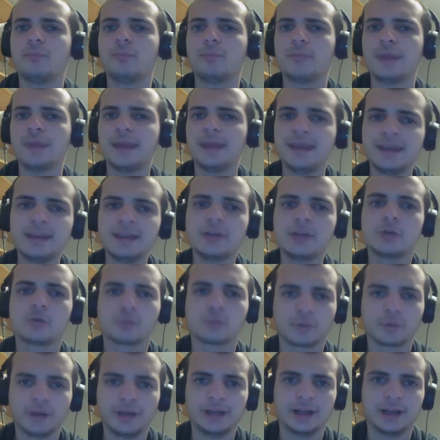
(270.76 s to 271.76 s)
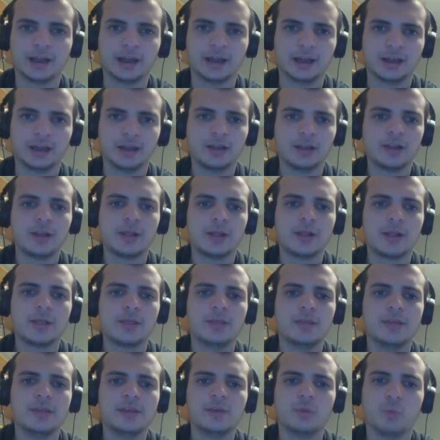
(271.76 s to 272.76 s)
in Arena,
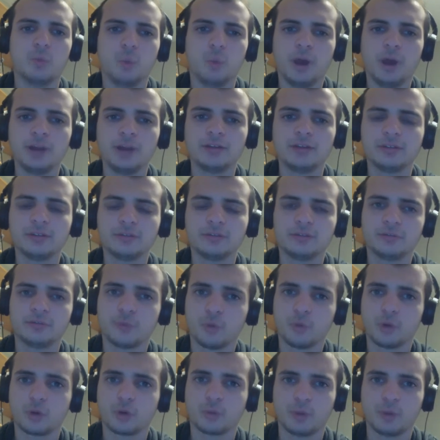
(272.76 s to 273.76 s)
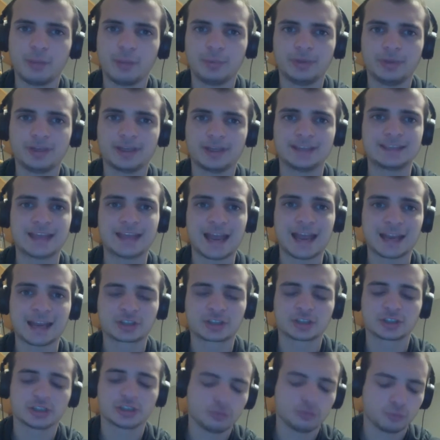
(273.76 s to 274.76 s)
the 1/4 weapon is
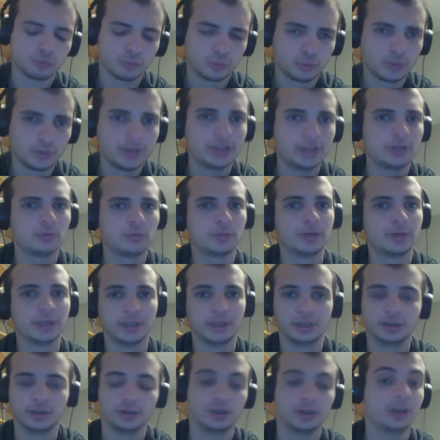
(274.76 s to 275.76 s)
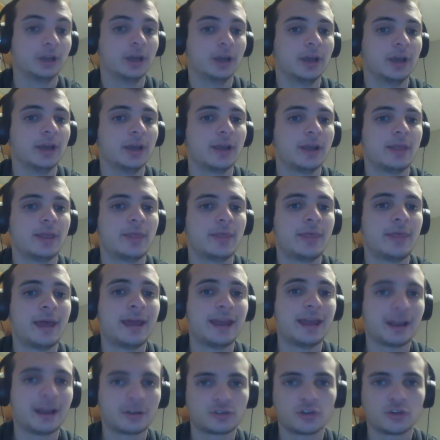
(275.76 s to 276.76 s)
actually really, really good. That
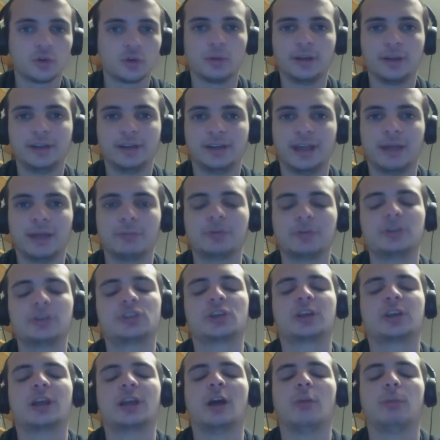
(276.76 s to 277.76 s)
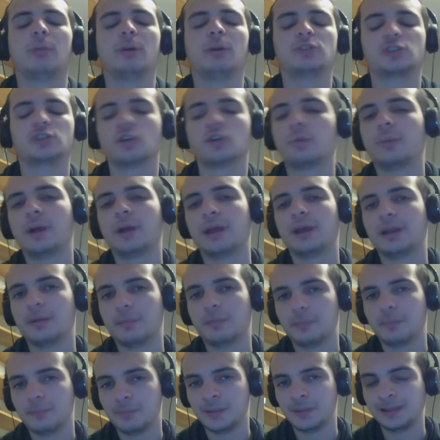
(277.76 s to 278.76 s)
extra 1 damage can help out so
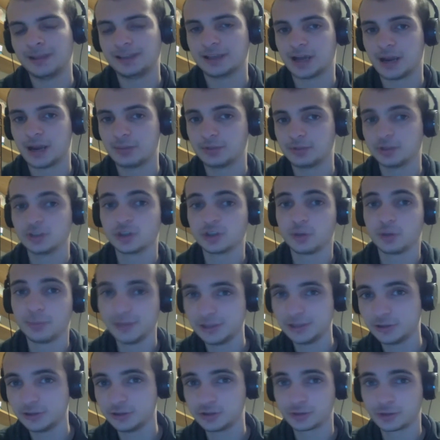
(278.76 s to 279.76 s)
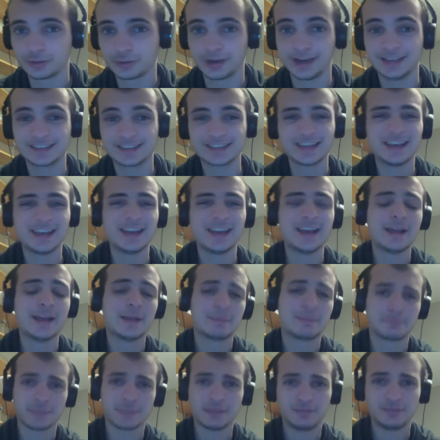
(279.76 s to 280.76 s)
many times and so many good trades.
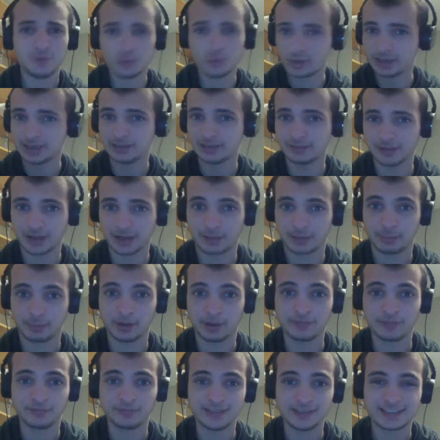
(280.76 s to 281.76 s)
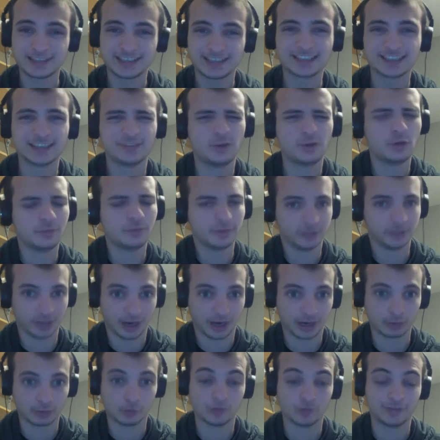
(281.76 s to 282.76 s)
If you can buff these things, if you have a
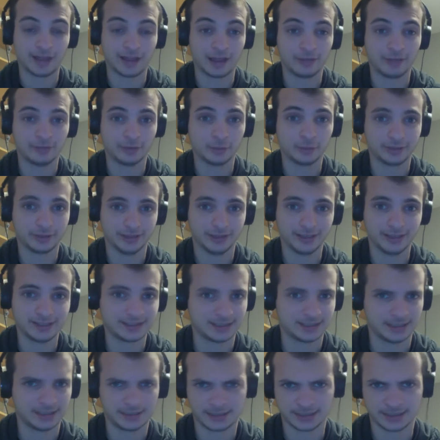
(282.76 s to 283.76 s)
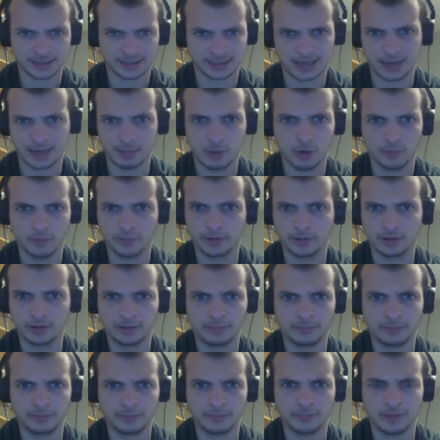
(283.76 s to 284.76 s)
Direwolf Alpha with this, it's just game over.
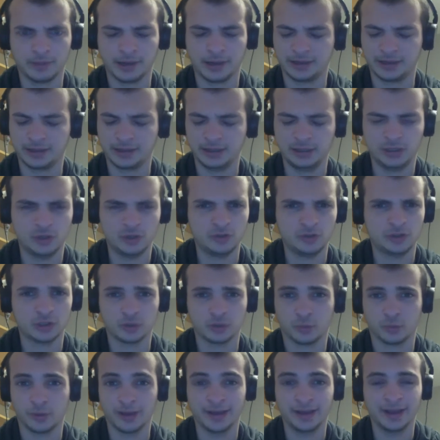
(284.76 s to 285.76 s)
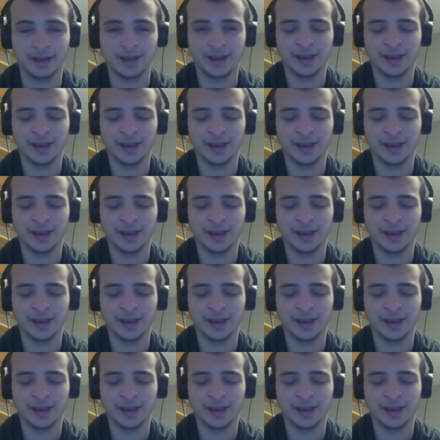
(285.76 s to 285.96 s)
Like, you just win.